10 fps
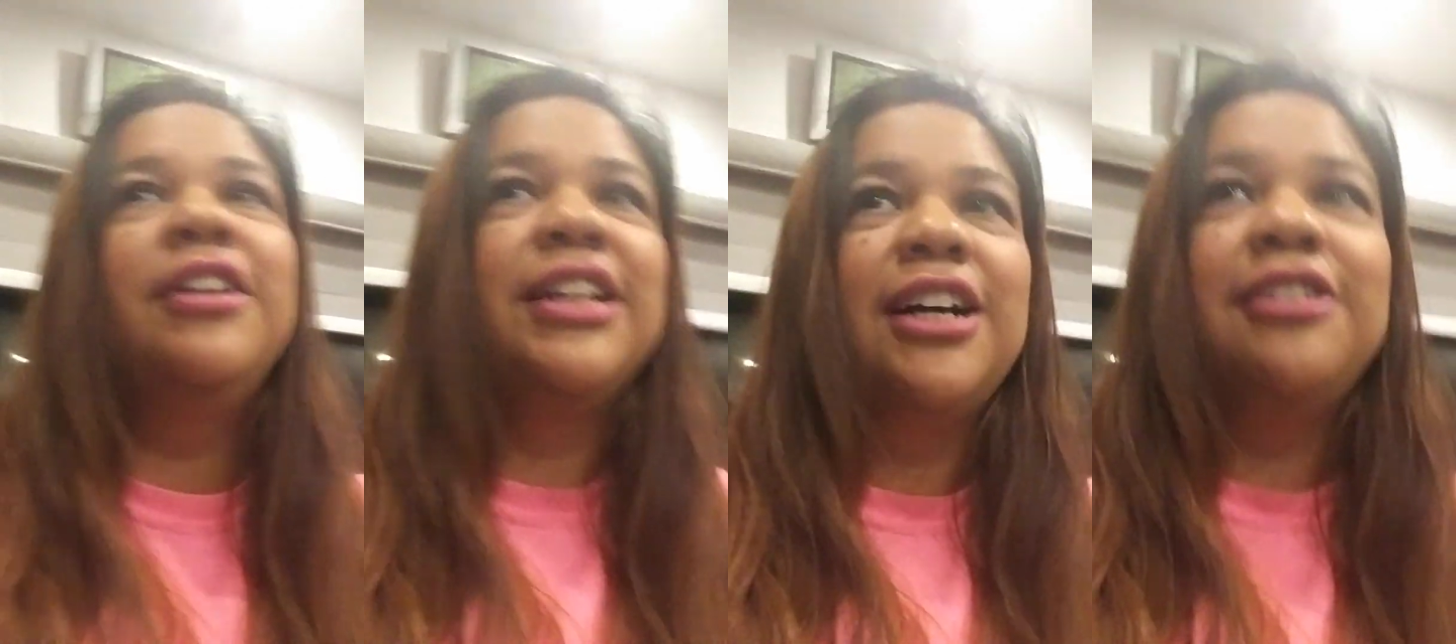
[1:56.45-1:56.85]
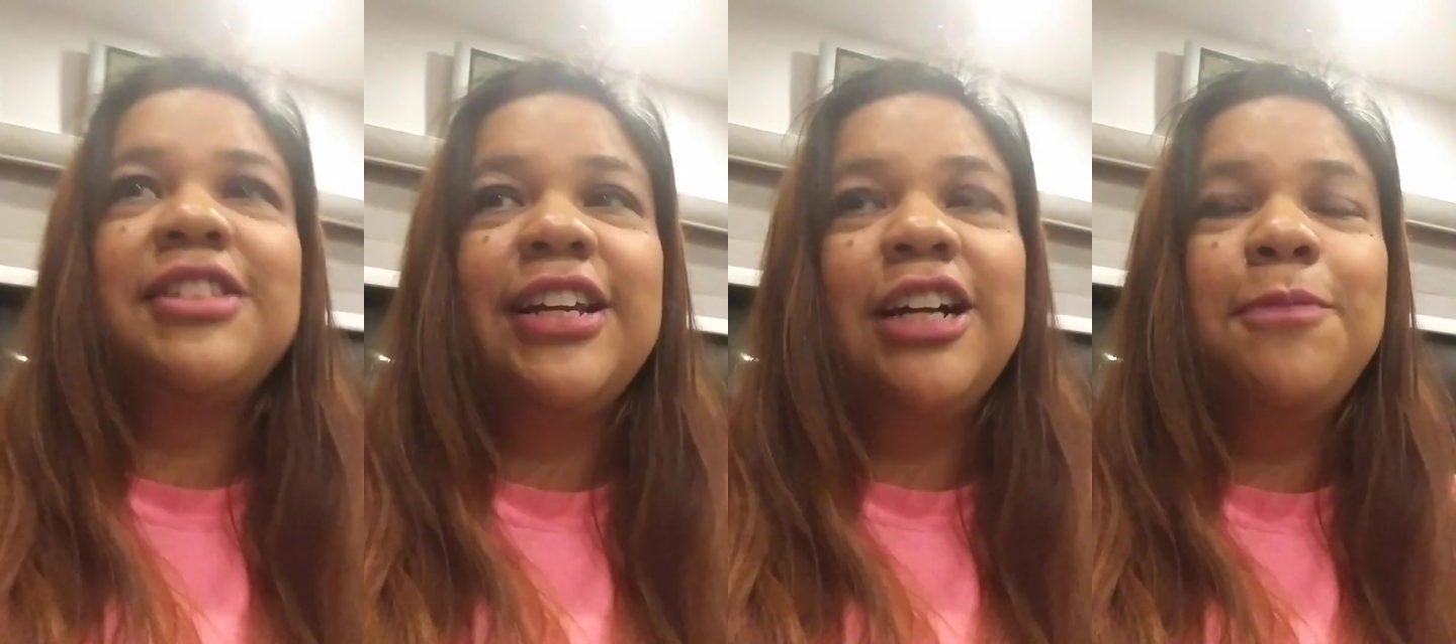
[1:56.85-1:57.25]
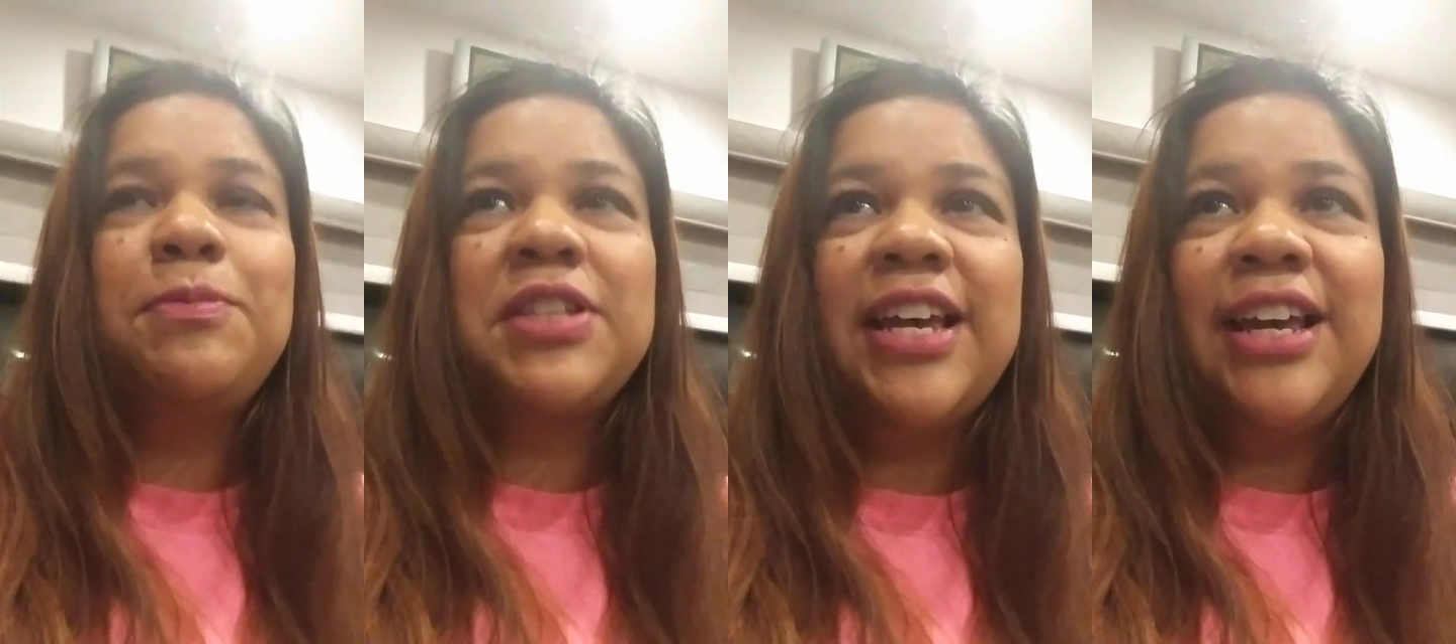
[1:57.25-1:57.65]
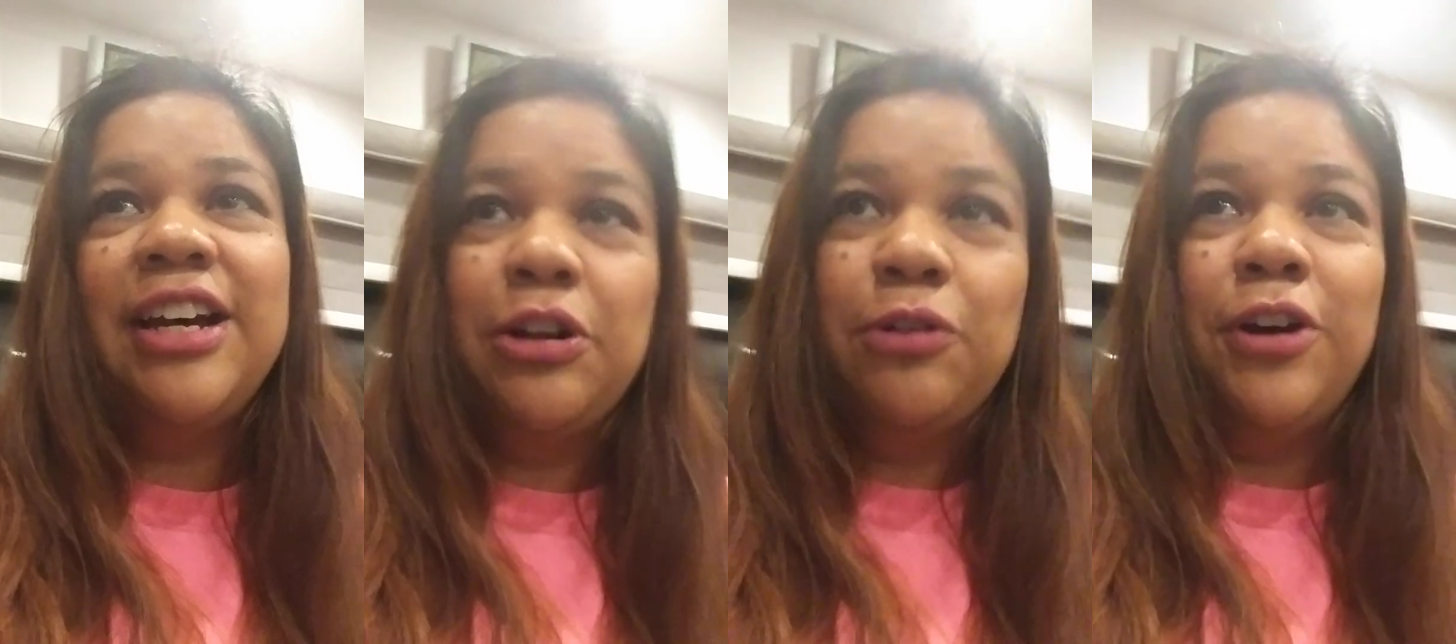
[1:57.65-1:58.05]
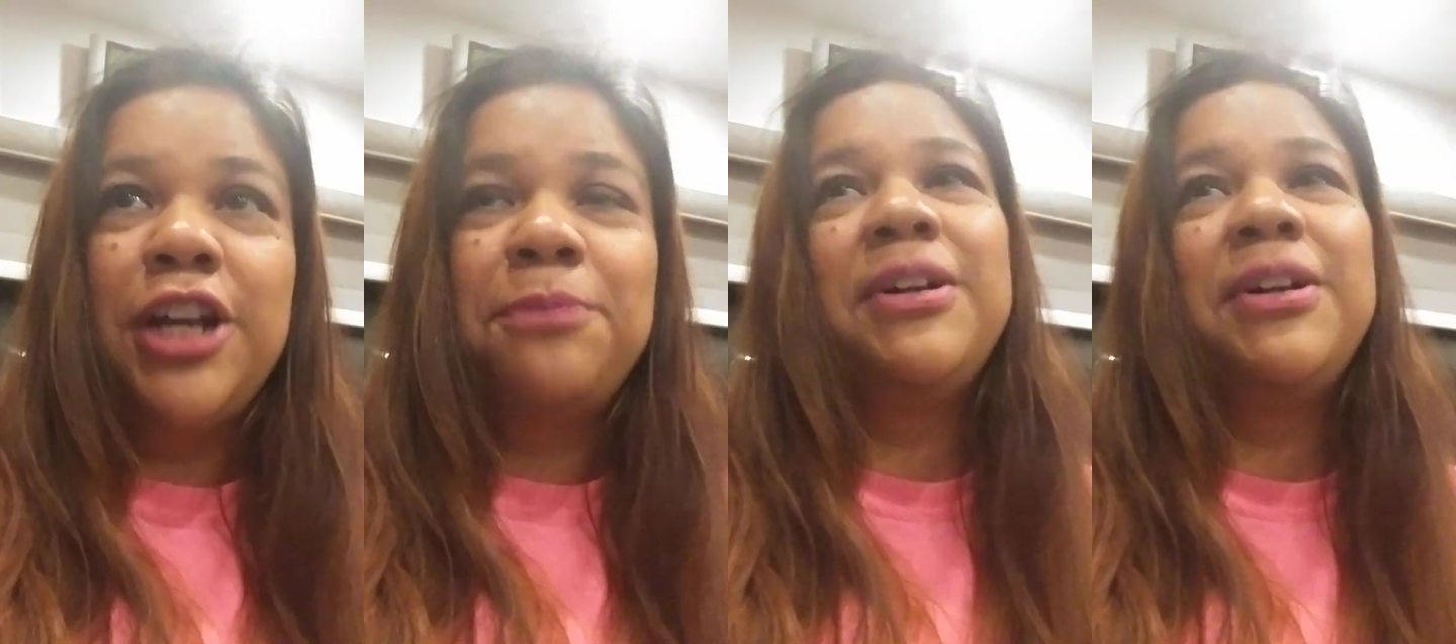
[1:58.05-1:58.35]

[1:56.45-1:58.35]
And I was upset, annoyed,